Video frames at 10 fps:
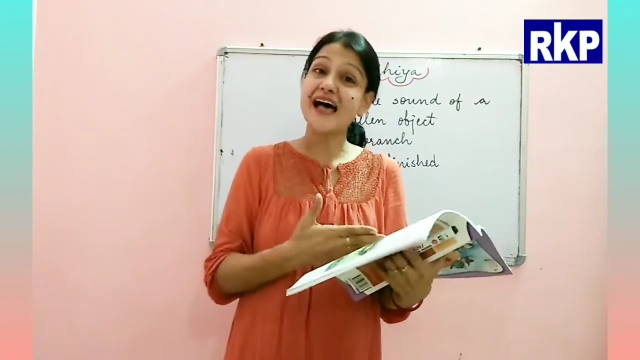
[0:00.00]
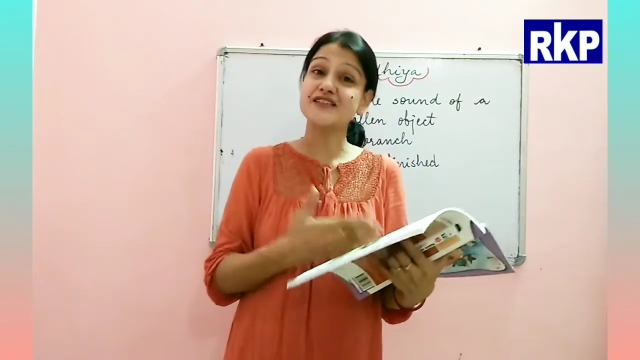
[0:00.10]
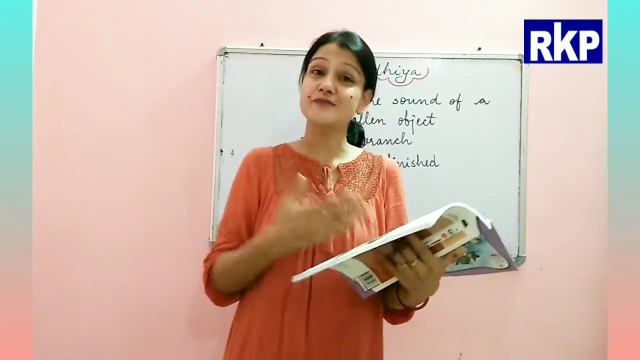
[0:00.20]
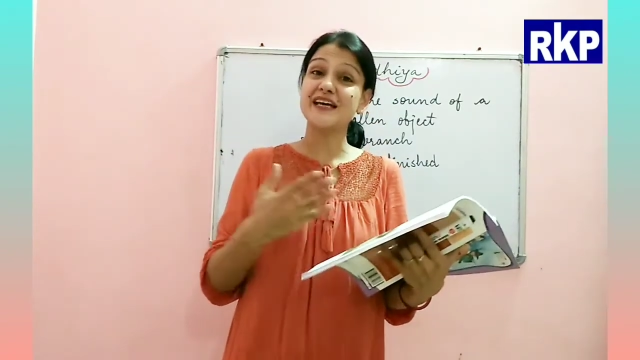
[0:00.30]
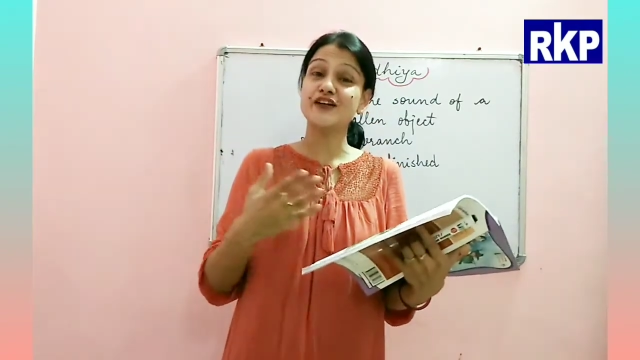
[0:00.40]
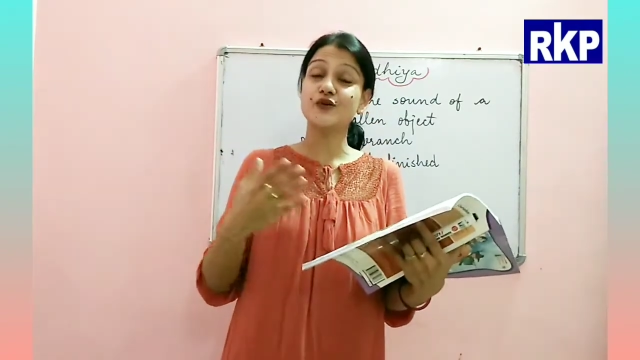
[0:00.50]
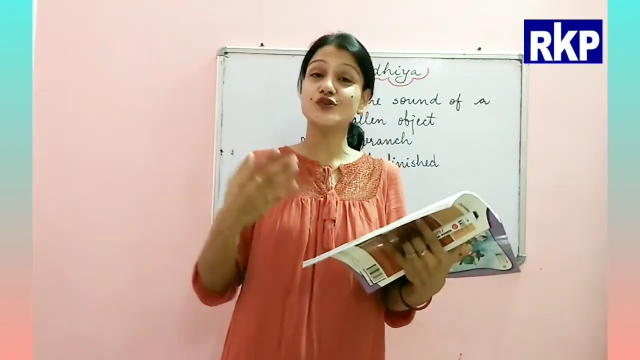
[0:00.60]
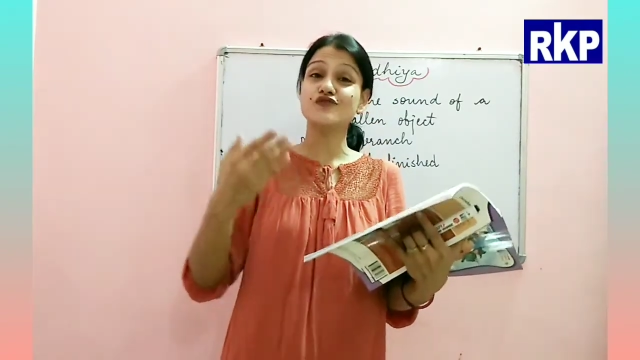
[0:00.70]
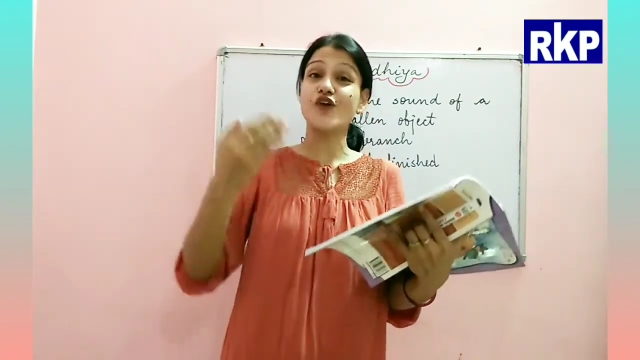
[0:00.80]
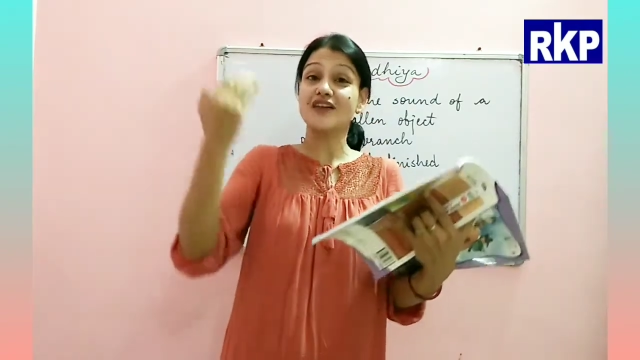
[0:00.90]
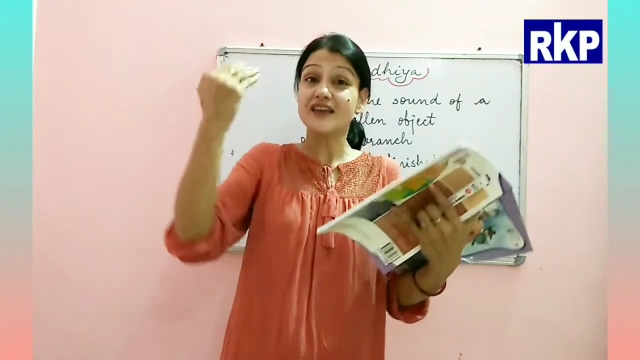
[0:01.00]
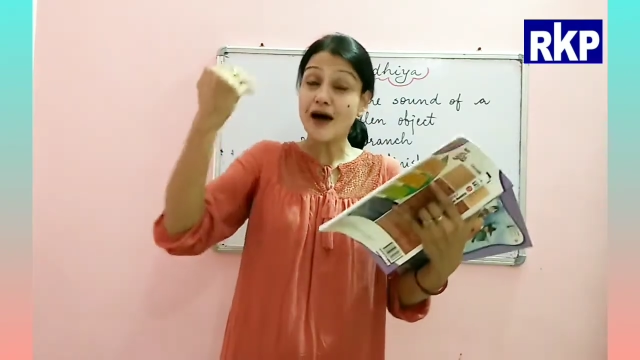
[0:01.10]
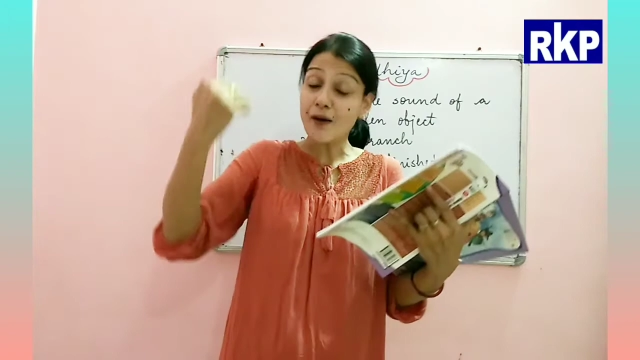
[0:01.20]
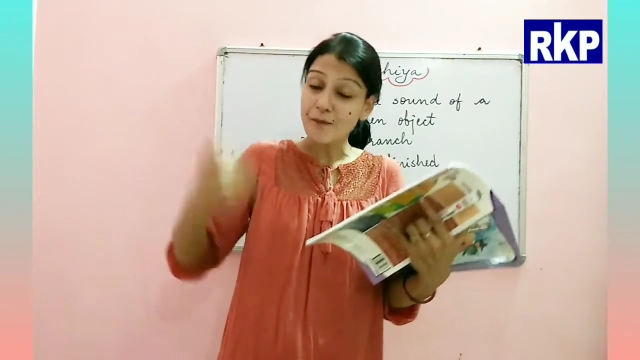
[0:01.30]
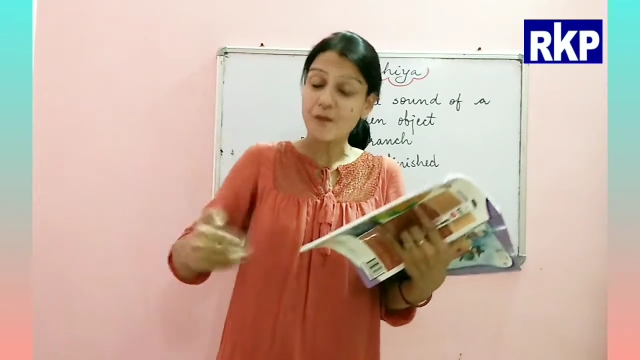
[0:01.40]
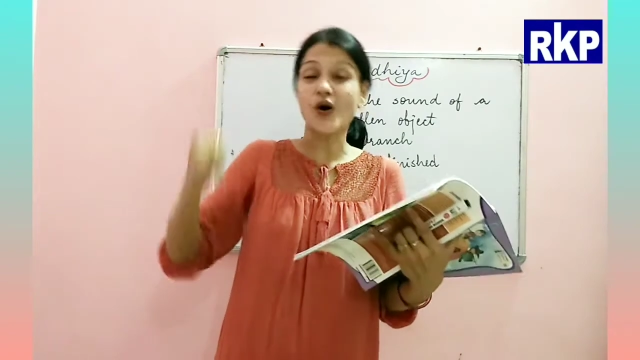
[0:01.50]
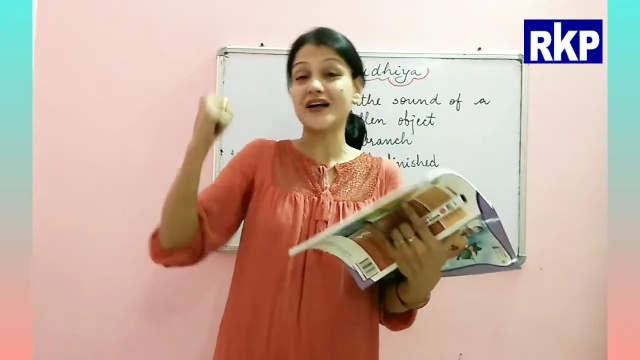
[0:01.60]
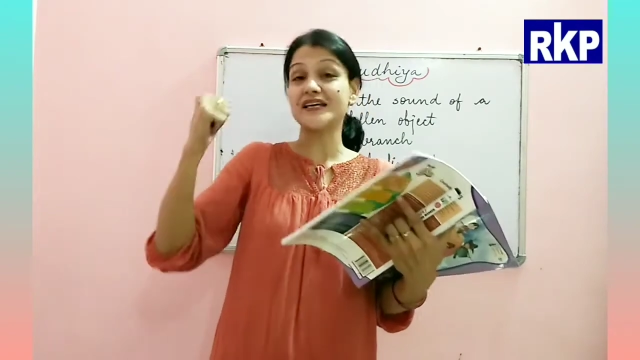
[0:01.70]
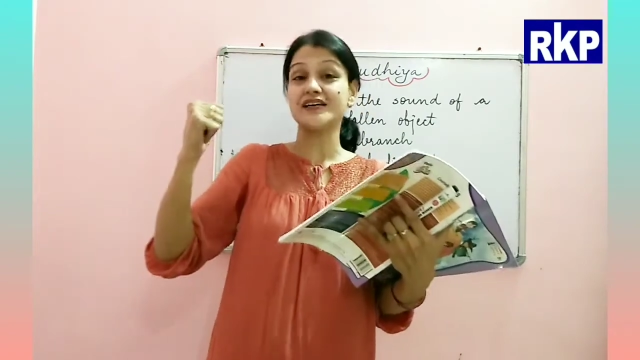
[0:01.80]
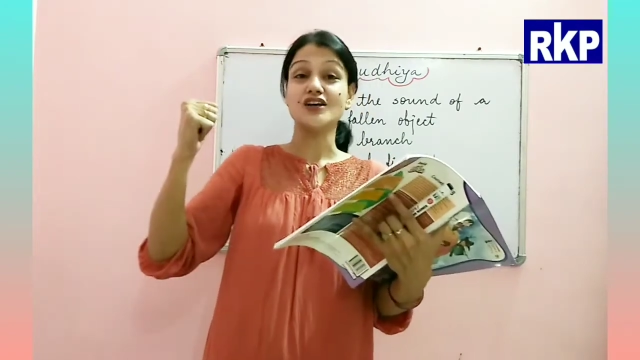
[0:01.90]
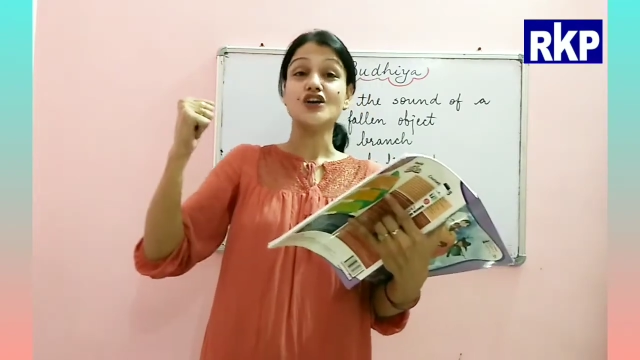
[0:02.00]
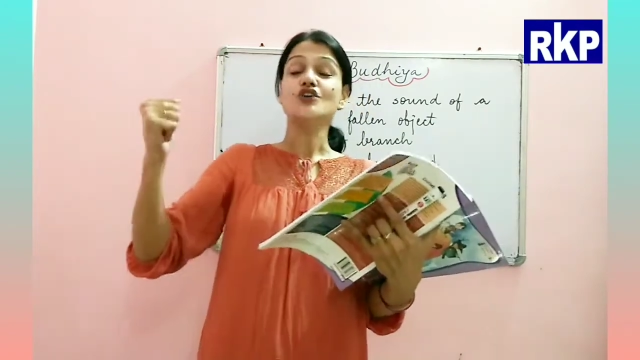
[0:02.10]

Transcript: has been used for the body.